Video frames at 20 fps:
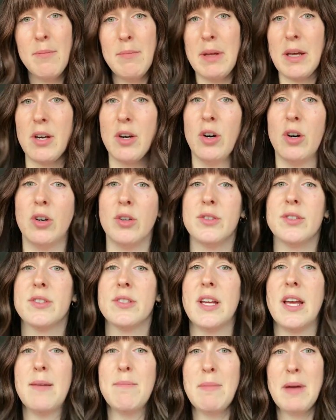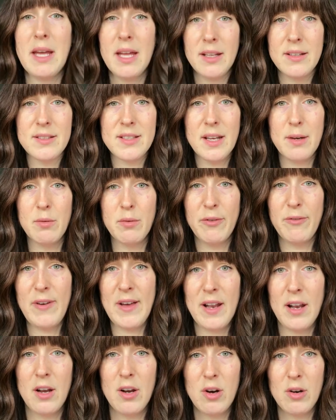because it means it will
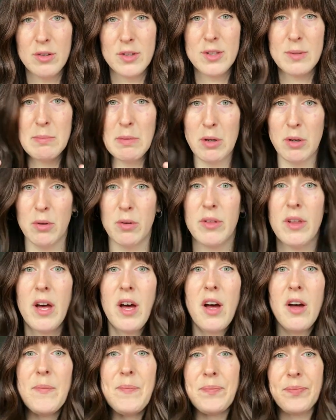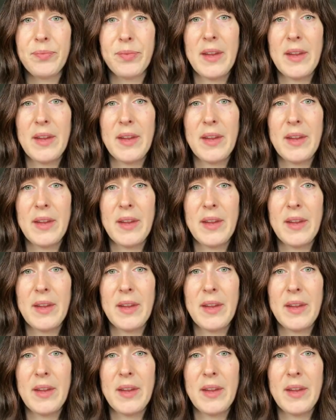feel a lot smoother